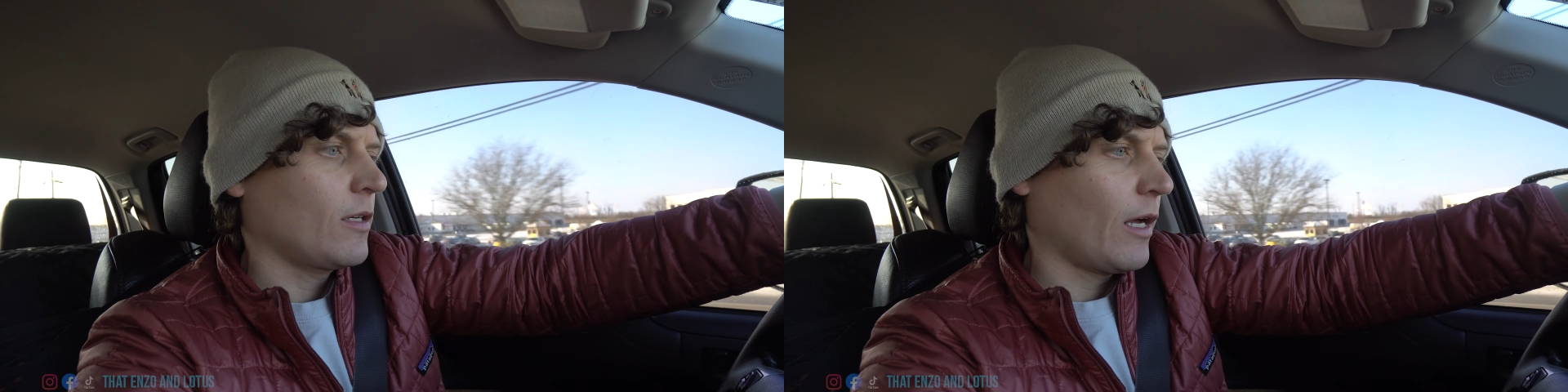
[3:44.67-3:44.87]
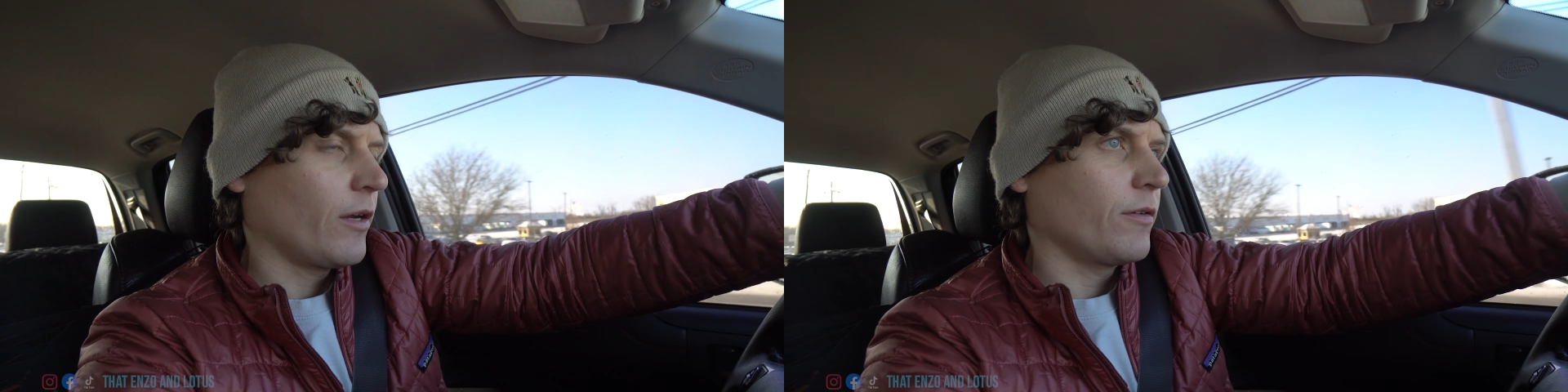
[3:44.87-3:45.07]

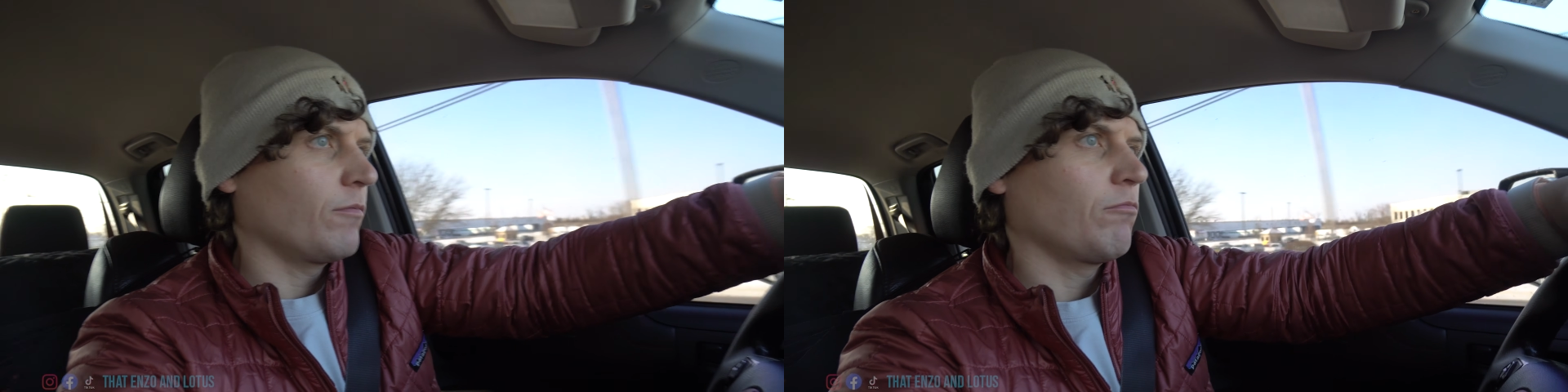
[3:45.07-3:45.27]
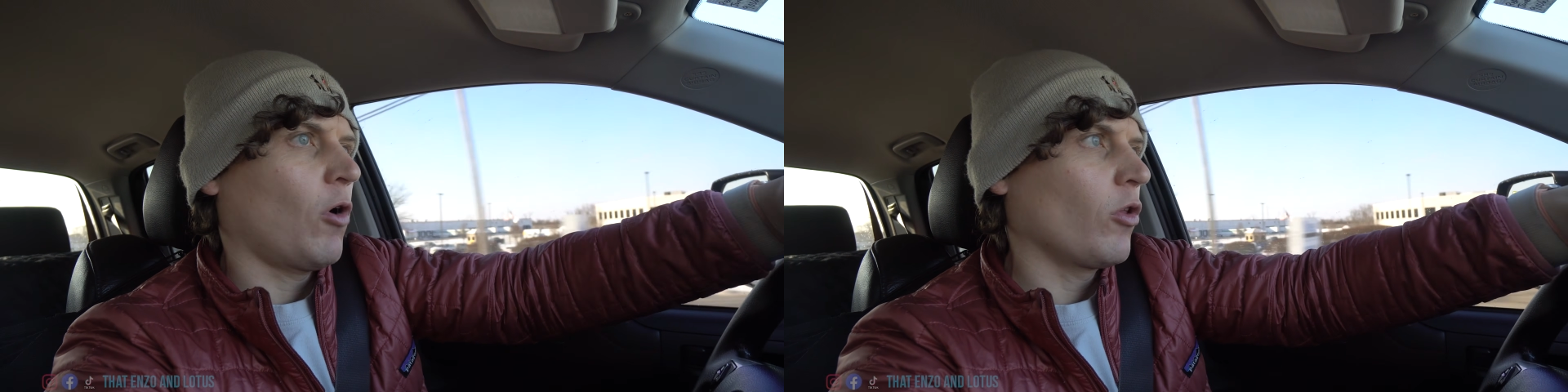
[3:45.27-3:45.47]
Got
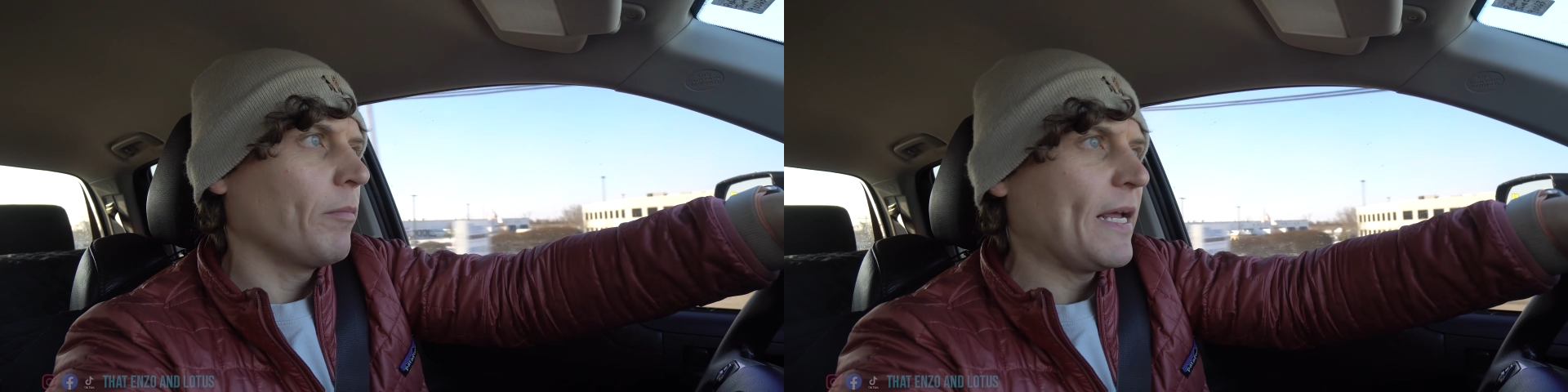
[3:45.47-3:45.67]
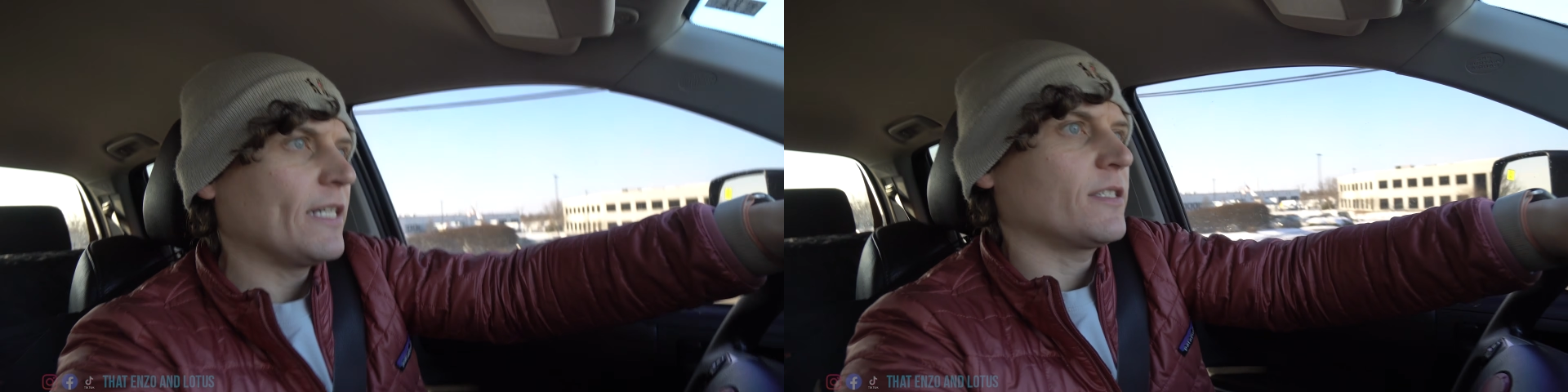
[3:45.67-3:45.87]
all the
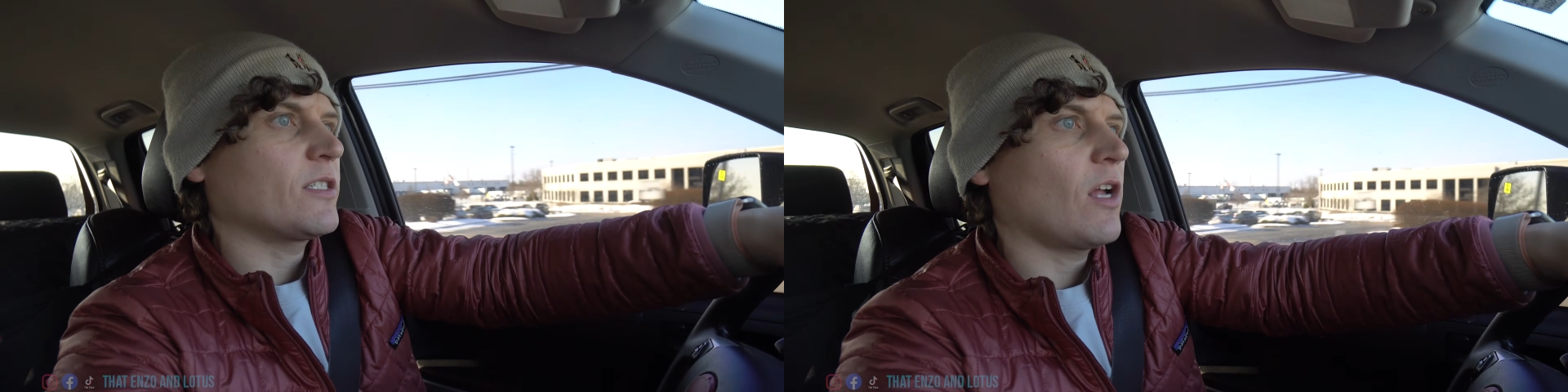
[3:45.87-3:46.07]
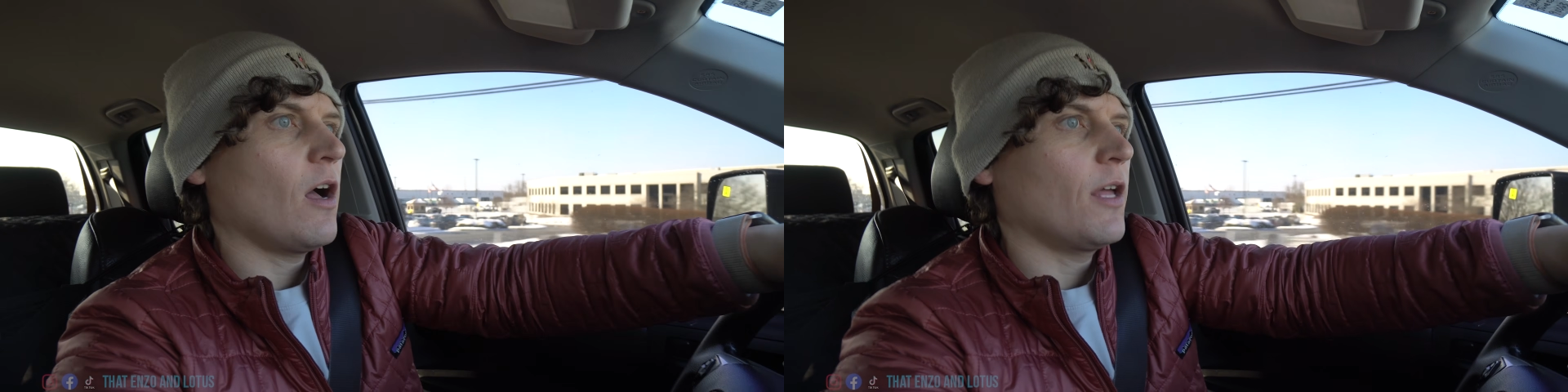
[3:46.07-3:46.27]

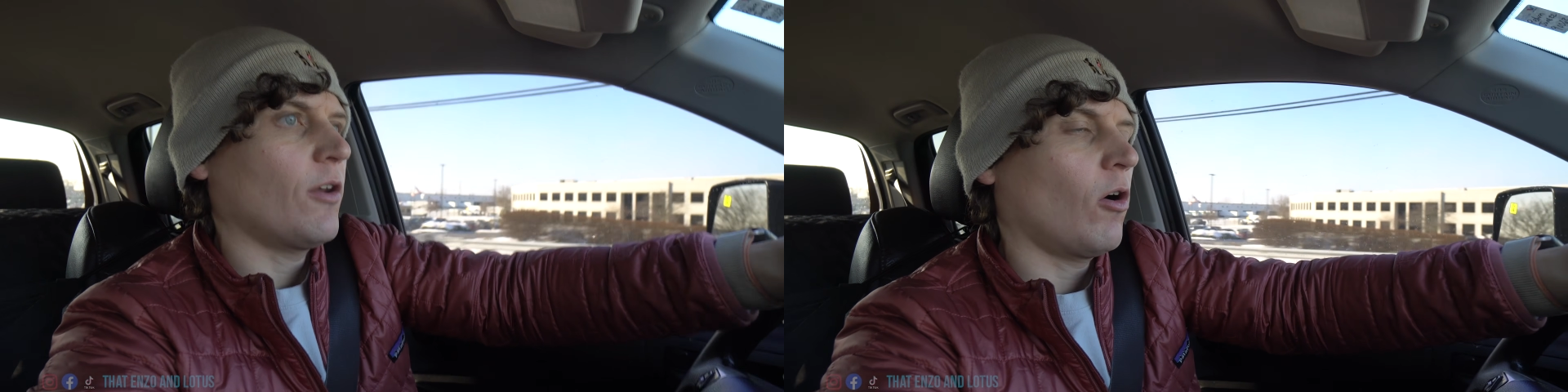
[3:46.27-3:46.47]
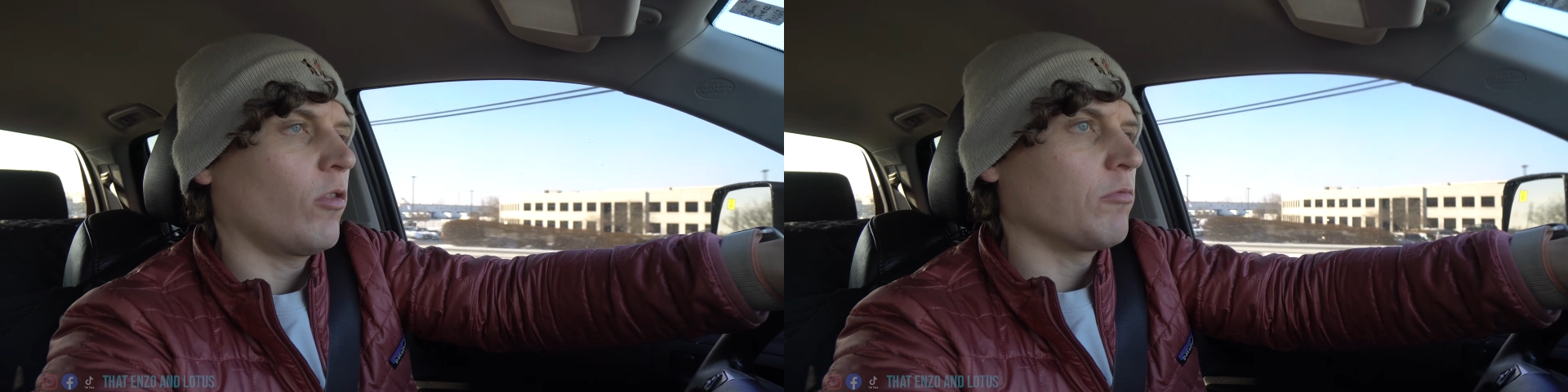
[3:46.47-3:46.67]
maintenance
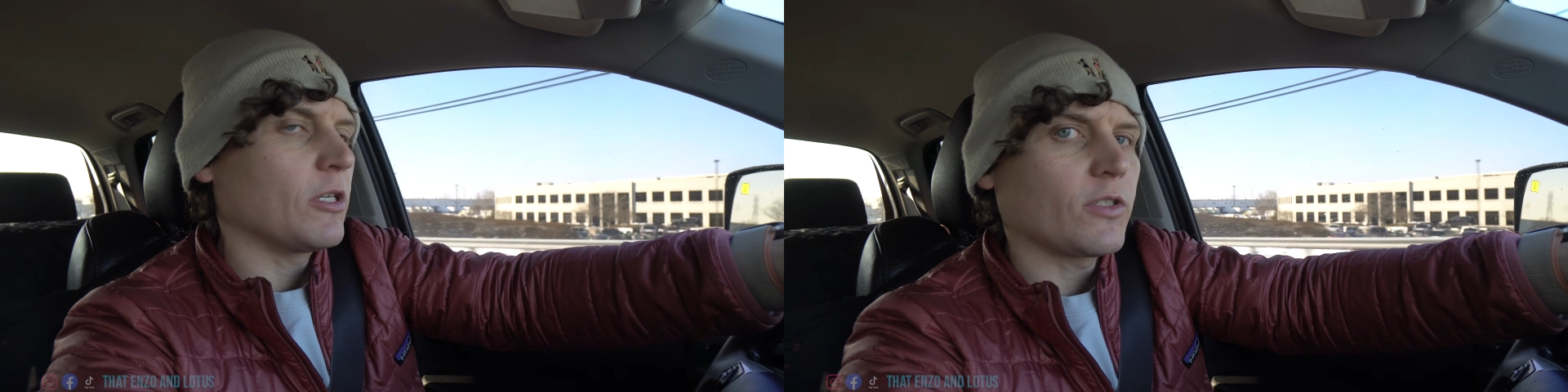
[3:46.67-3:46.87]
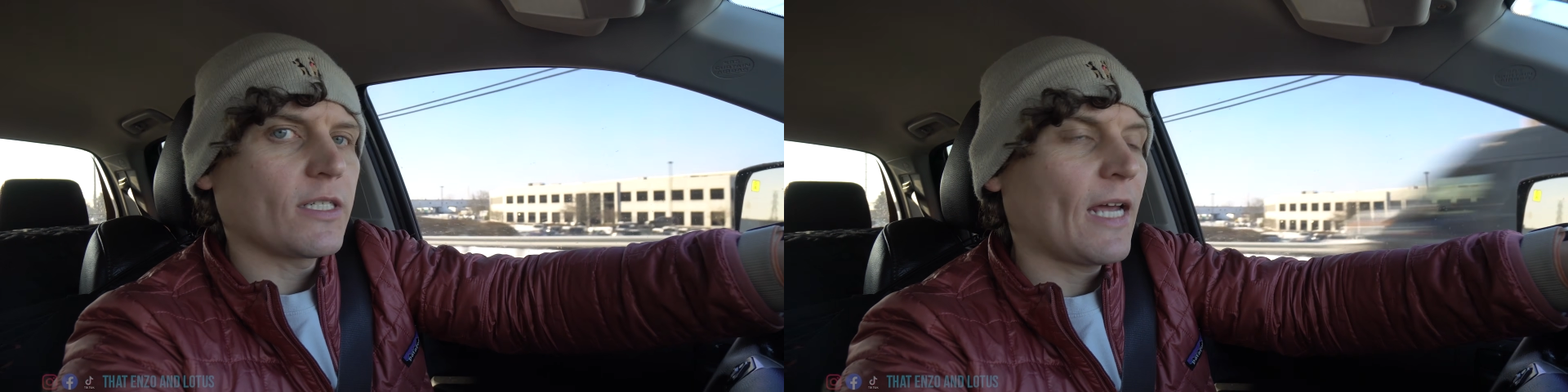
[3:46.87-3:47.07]
done, all the
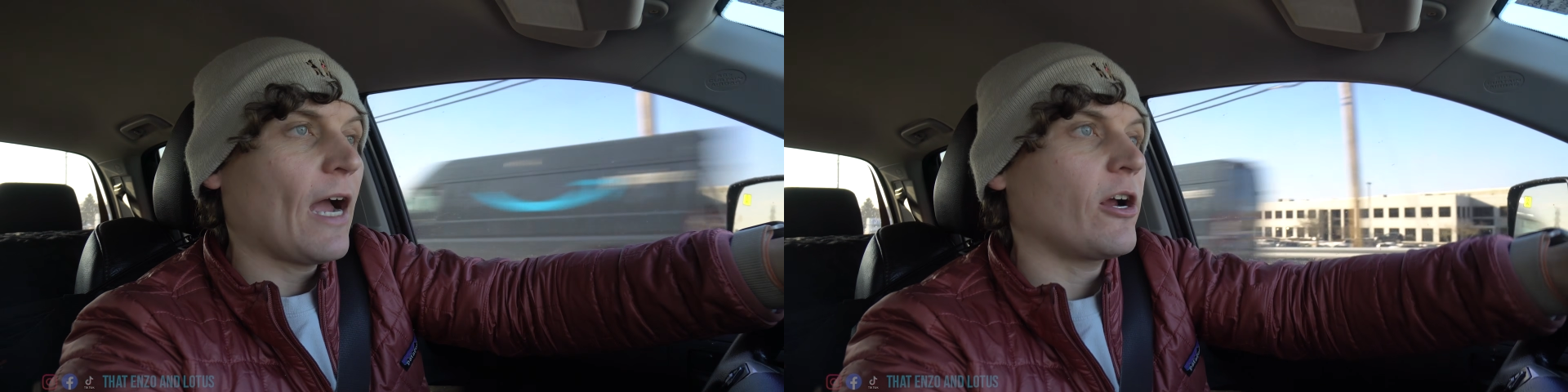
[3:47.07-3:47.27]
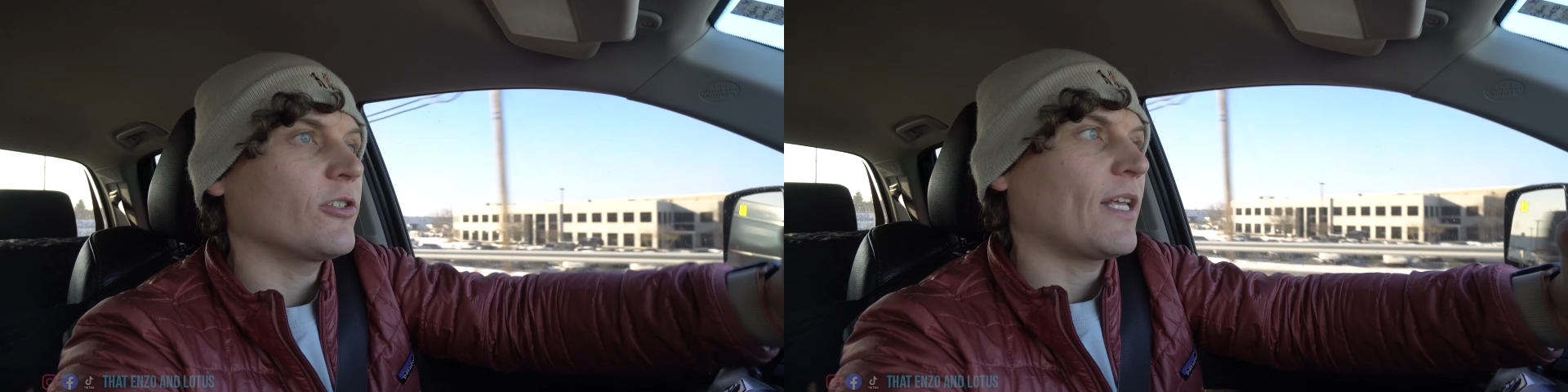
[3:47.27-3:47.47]
wheels and
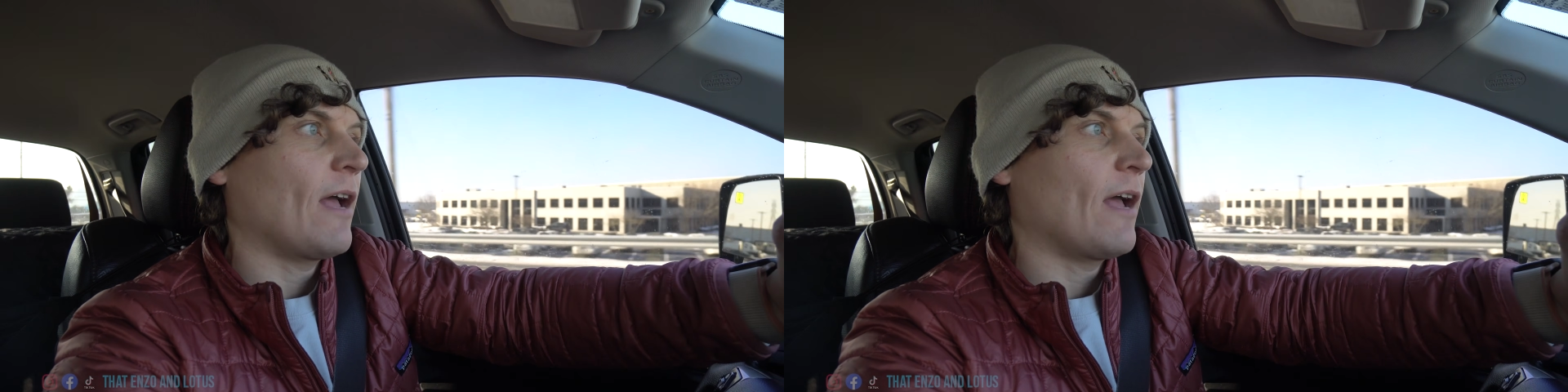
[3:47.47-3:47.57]
tires.